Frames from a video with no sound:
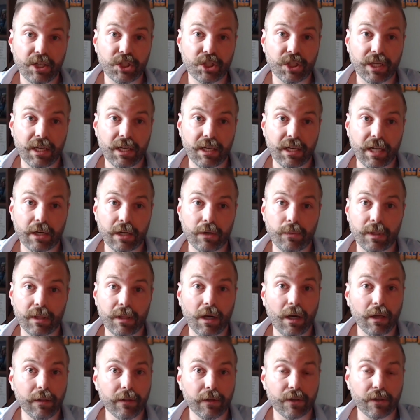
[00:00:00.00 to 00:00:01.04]
and connect with
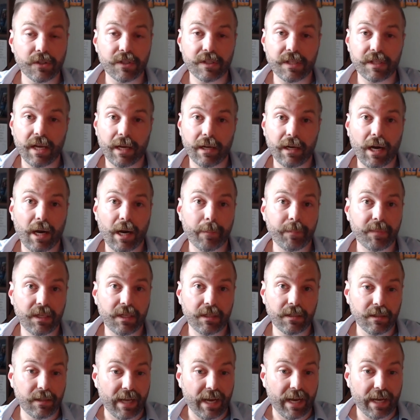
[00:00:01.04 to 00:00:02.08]
others that opt
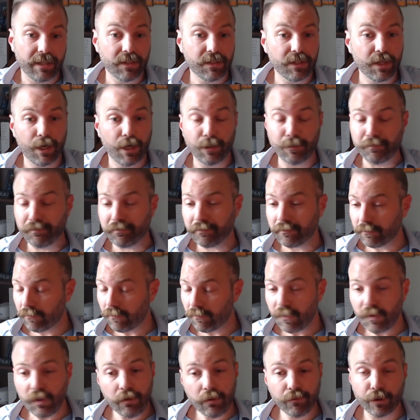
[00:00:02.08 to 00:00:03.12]
into that. So
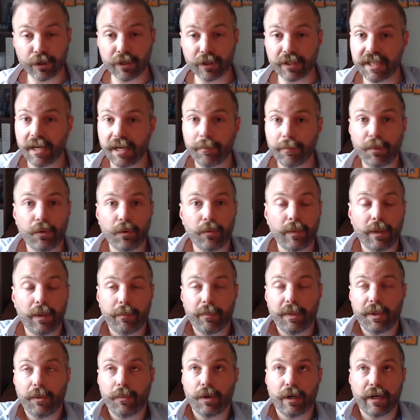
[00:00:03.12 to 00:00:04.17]
for example, when
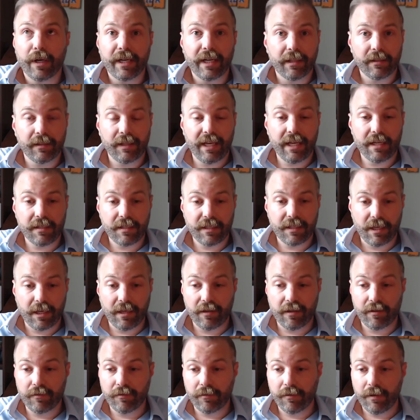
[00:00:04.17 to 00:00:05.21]
we were in Atlanta
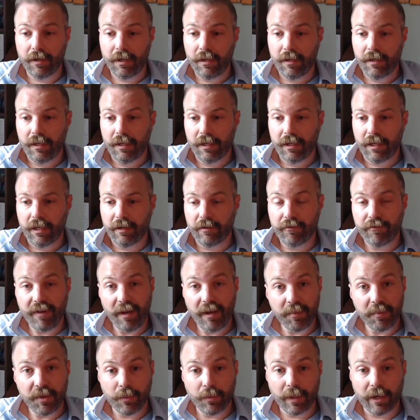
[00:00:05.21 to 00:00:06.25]
in
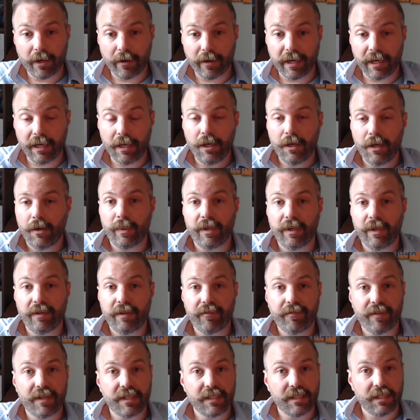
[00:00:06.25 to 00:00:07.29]
February, we
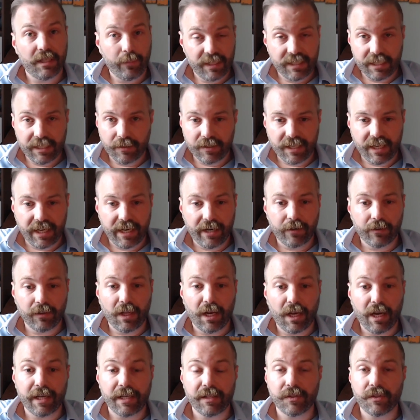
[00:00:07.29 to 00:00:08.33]
visited with Delta
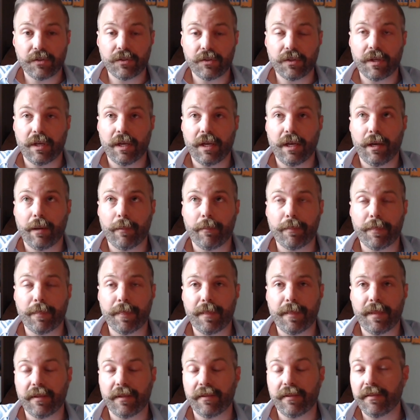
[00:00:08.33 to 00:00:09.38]
Airlines.
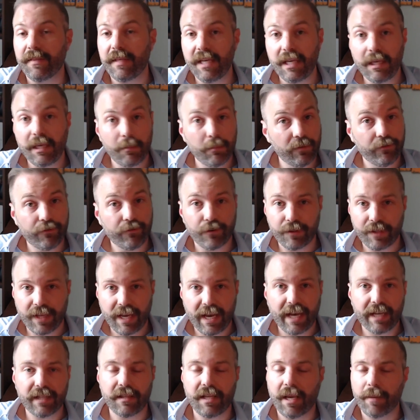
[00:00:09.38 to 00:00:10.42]
The theme for
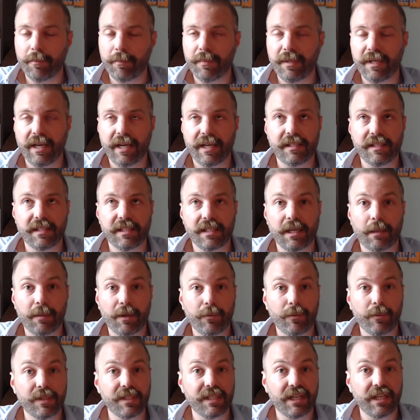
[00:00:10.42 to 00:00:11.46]
that MBA summit
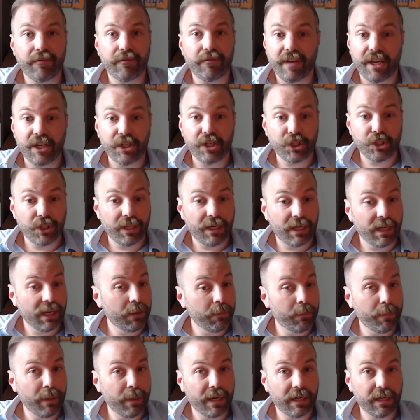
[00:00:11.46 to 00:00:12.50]
was innovation in a
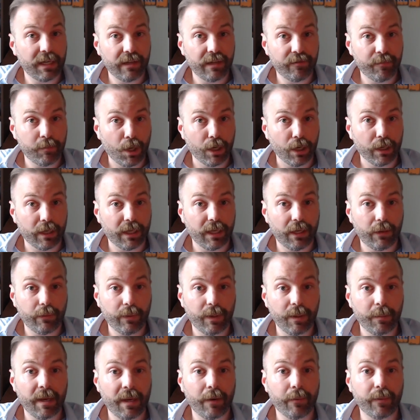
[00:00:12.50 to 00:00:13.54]
competitive market. We
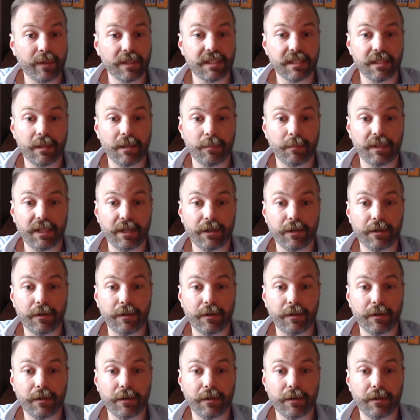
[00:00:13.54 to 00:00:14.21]
met with some of their